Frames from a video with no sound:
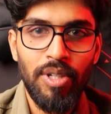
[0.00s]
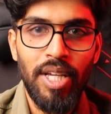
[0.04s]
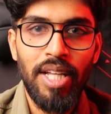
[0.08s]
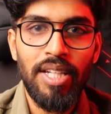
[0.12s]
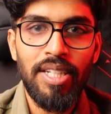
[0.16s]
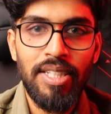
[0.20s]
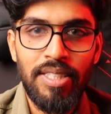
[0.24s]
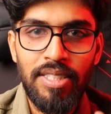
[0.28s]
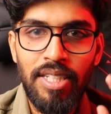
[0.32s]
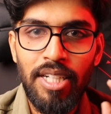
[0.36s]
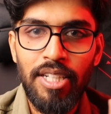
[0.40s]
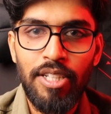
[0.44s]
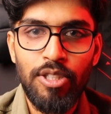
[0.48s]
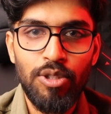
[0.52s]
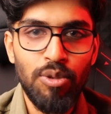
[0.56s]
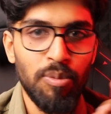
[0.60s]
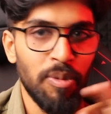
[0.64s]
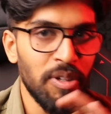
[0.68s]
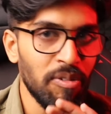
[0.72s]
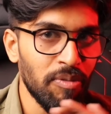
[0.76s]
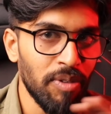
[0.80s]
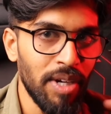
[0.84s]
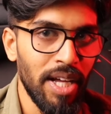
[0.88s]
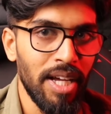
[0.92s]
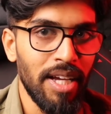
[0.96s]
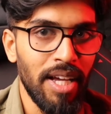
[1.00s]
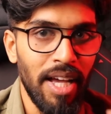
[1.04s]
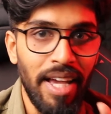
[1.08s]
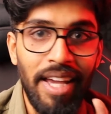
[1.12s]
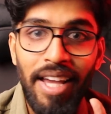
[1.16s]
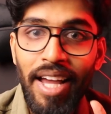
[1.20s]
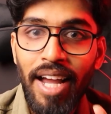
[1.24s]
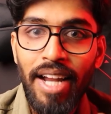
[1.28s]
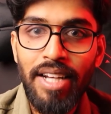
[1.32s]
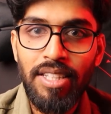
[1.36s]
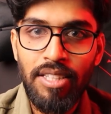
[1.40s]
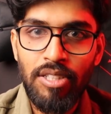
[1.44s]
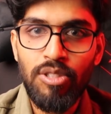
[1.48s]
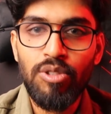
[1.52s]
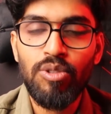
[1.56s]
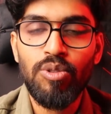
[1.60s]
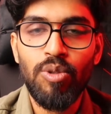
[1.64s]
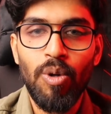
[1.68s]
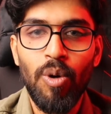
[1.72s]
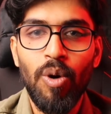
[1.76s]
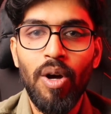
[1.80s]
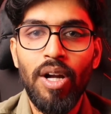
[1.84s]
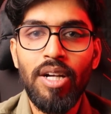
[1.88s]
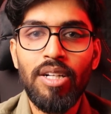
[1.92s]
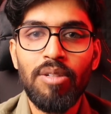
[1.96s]
Okay, literally, to be frank, I had this
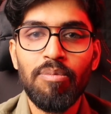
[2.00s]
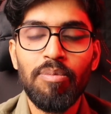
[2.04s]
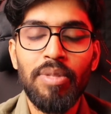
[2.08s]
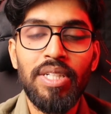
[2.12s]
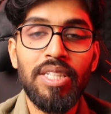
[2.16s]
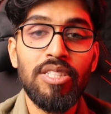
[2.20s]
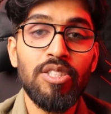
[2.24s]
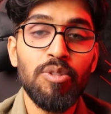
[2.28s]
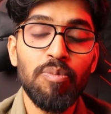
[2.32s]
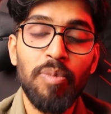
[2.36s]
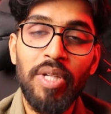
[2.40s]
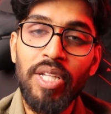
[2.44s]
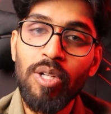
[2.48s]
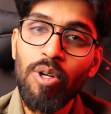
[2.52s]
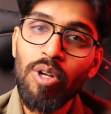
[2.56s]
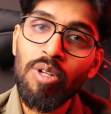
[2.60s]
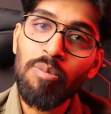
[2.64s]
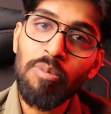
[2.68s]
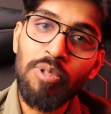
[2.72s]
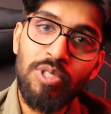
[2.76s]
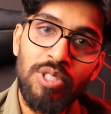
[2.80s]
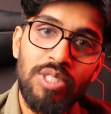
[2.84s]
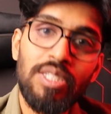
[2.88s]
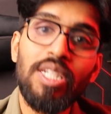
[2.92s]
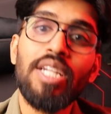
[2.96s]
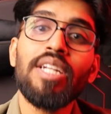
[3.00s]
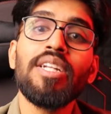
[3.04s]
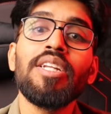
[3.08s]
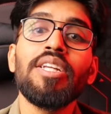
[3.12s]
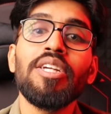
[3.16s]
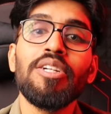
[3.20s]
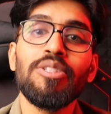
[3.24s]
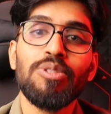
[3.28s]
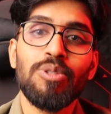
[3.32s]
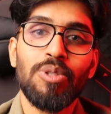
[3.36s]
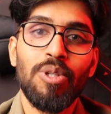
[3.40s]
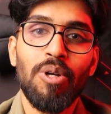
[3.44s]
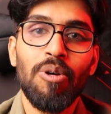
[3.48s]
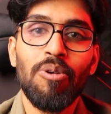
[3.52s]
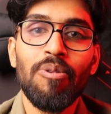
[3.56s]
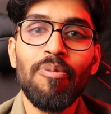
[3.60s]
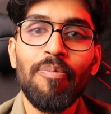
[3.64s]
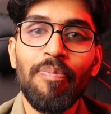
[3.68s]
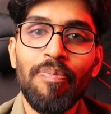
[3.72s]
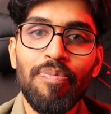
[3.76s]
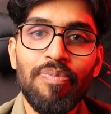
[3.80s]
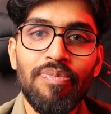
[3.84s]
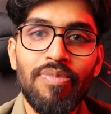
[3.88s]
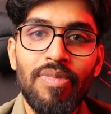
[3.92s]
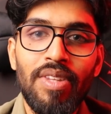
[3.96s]
thought, but it's been almost 10 years
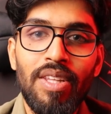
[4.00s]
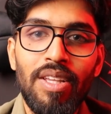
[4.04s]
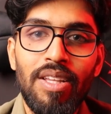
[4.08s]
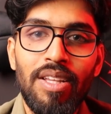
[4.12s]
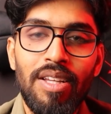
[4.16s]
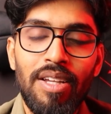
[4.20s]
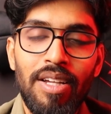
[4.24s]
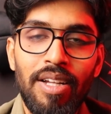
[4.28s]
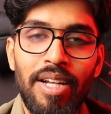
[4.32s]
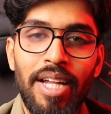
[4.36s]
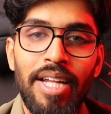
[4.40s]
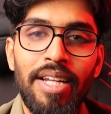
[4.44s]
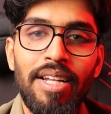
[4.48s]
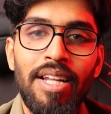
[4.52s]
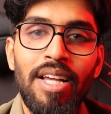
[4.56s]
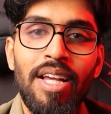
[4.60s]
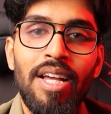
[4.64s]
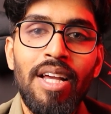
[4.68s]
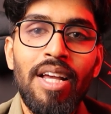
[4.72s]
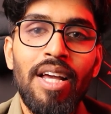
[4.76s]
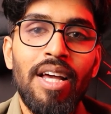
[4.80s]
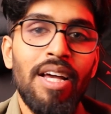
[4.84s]
now, right?